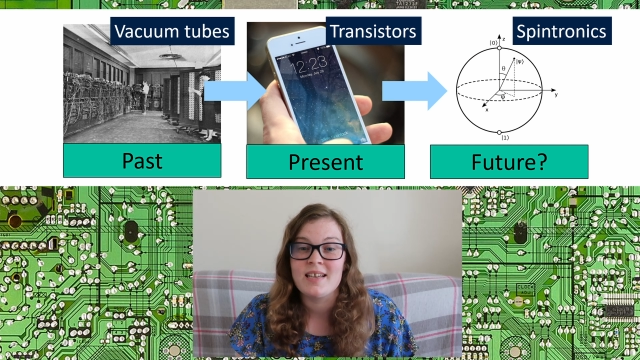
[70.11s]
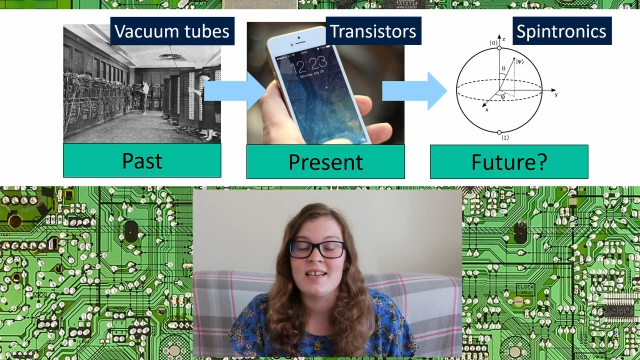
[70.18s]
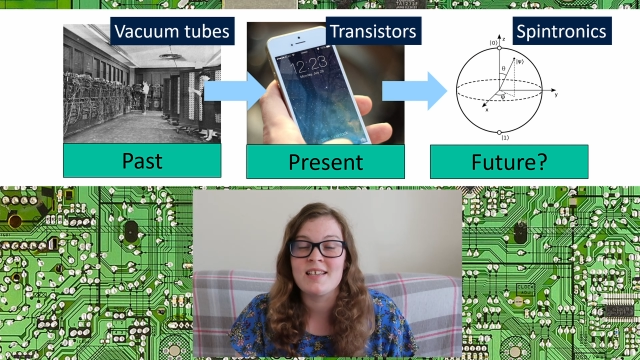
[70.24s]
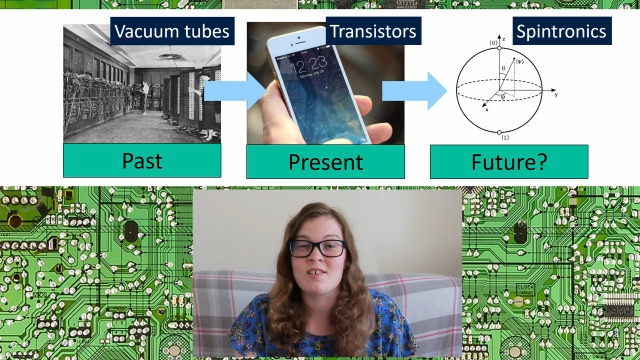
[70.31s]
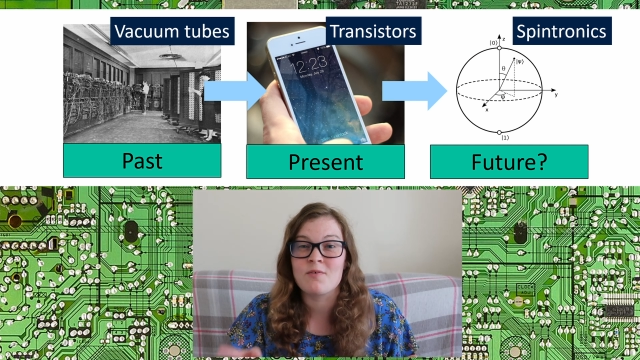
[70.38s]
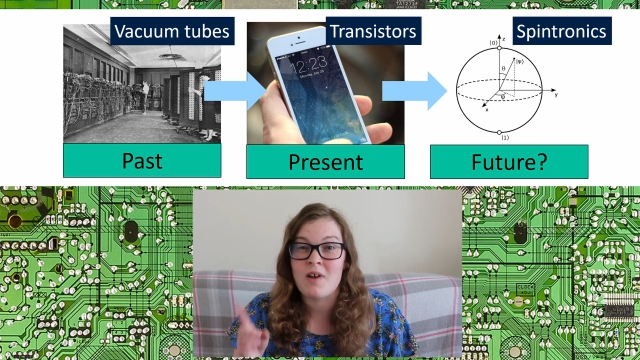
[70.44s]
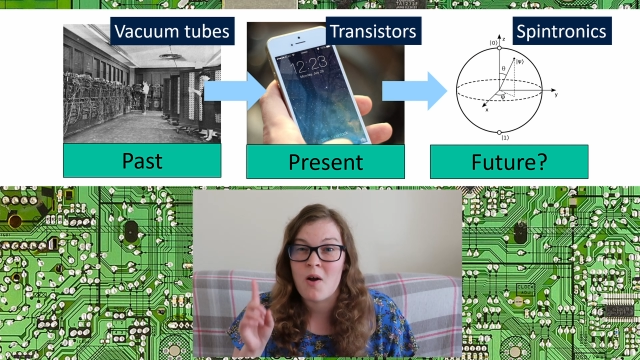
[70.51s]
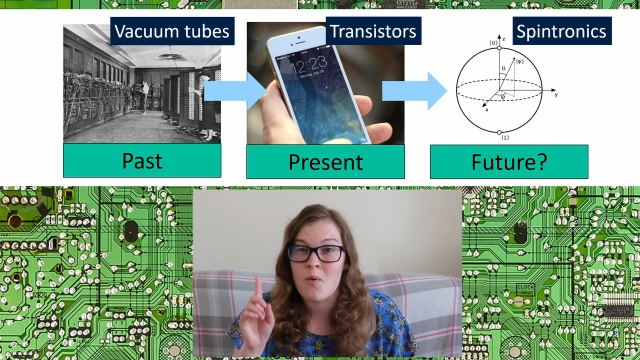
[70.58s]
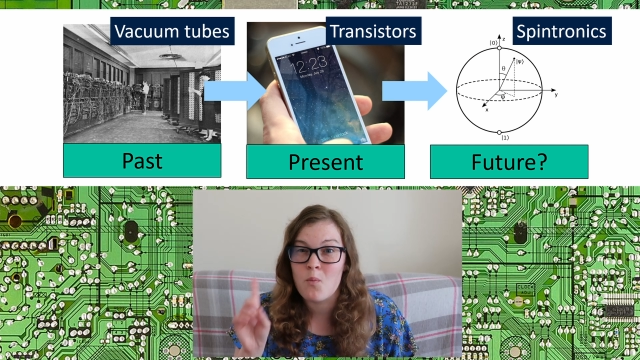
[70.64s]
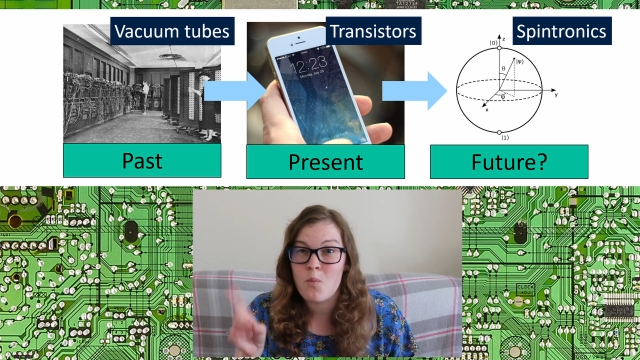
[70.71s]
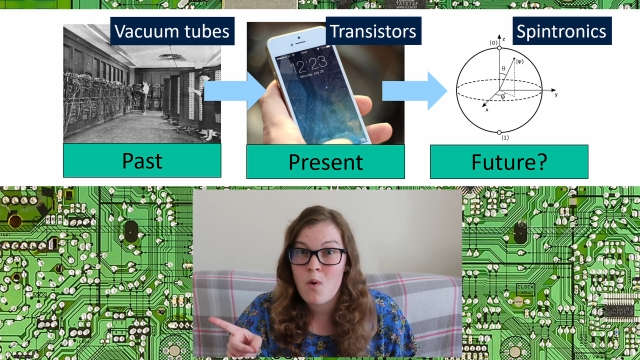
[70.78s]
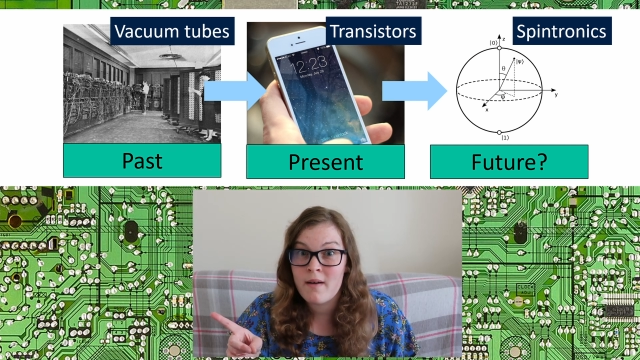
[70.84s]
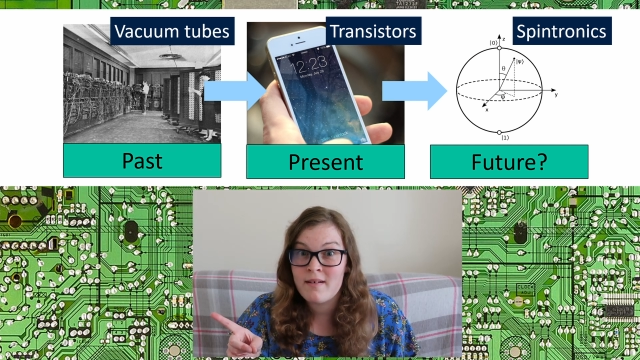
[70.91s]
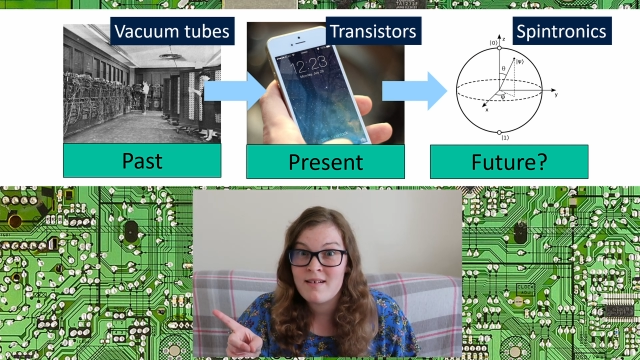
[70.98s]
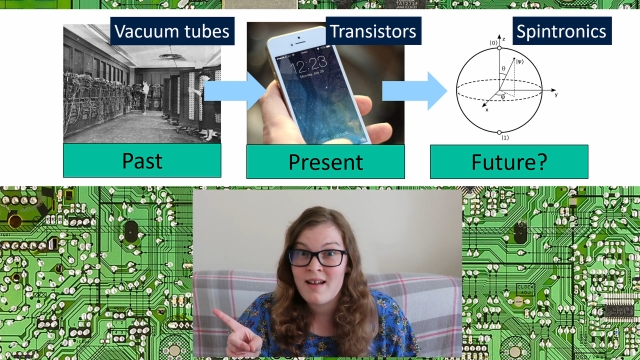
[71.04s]
is around
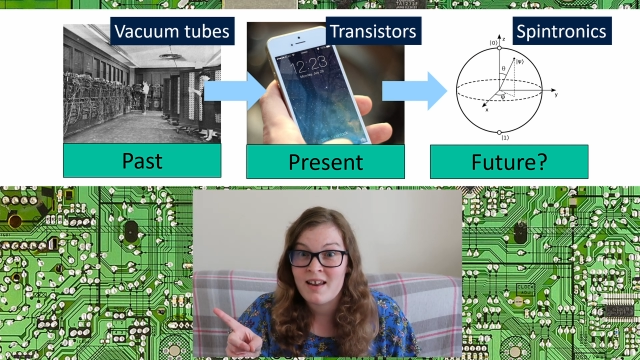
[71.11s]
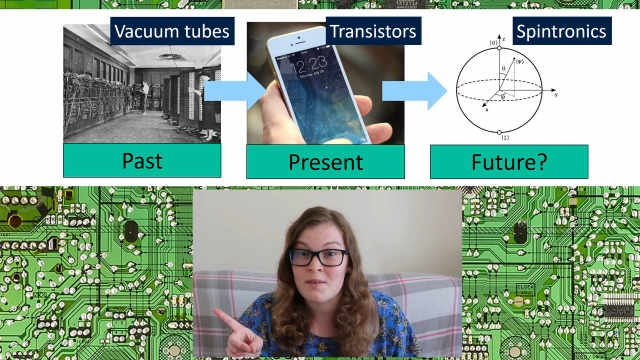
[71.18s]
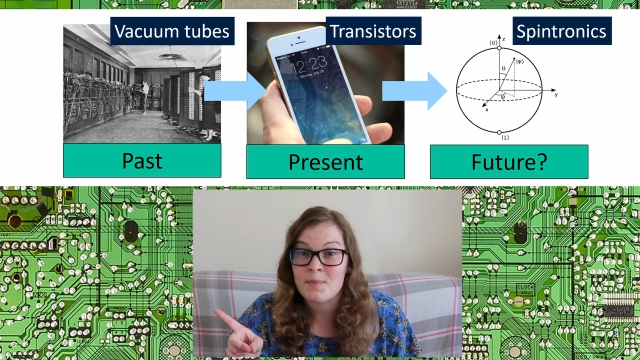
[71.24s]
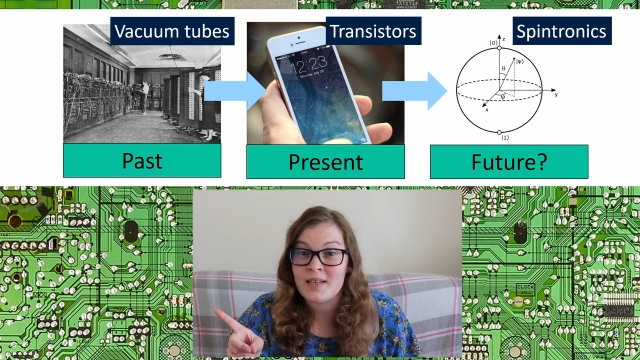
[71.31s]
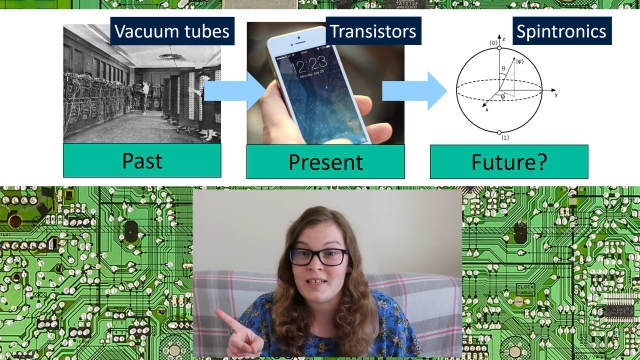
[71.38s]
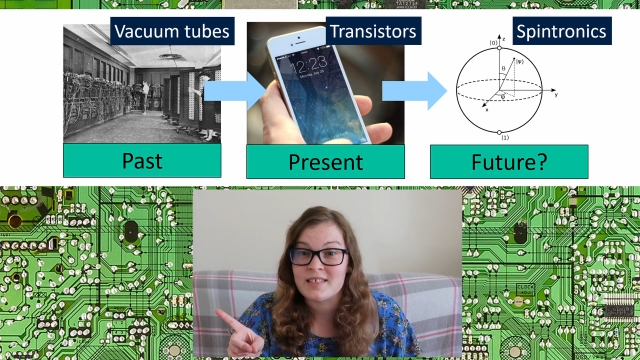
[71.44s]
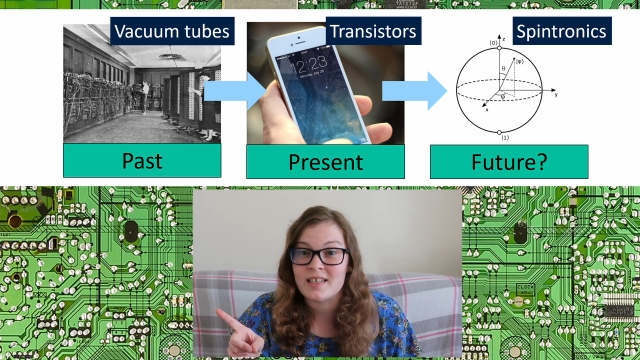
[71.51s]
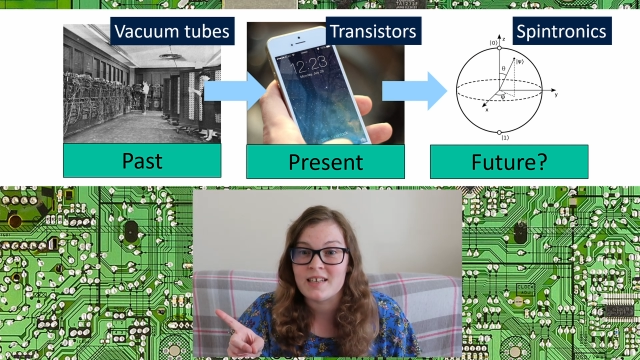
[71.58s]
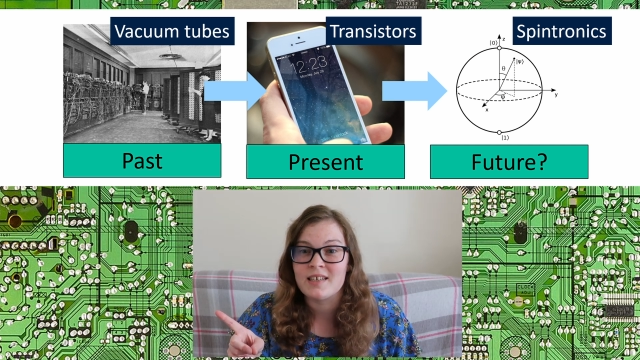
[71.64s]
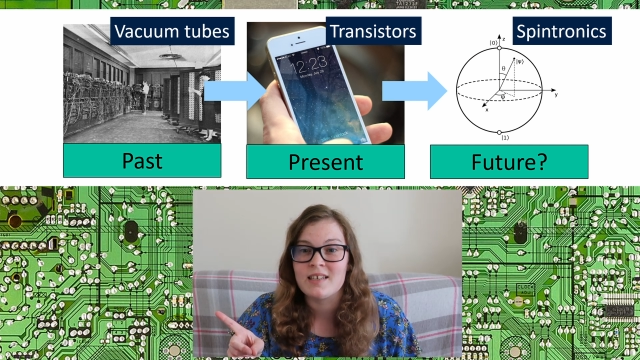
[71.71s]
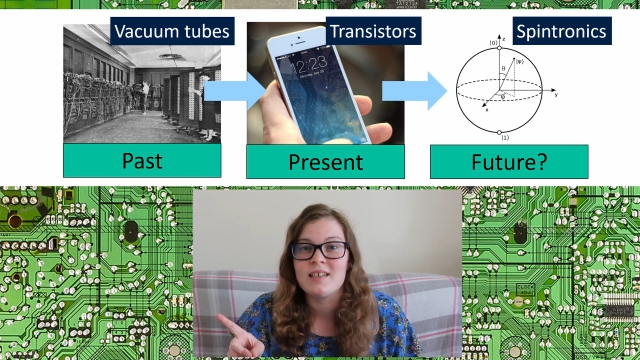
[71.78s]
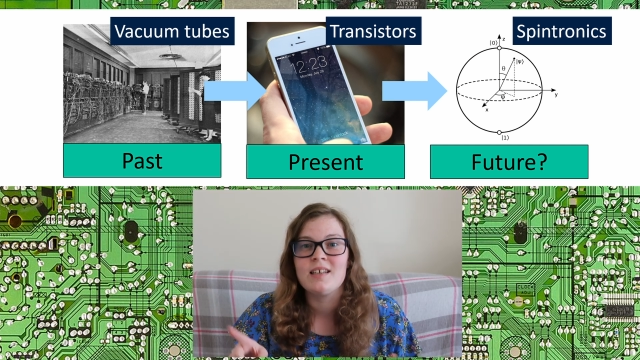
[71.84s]
1 nanometer.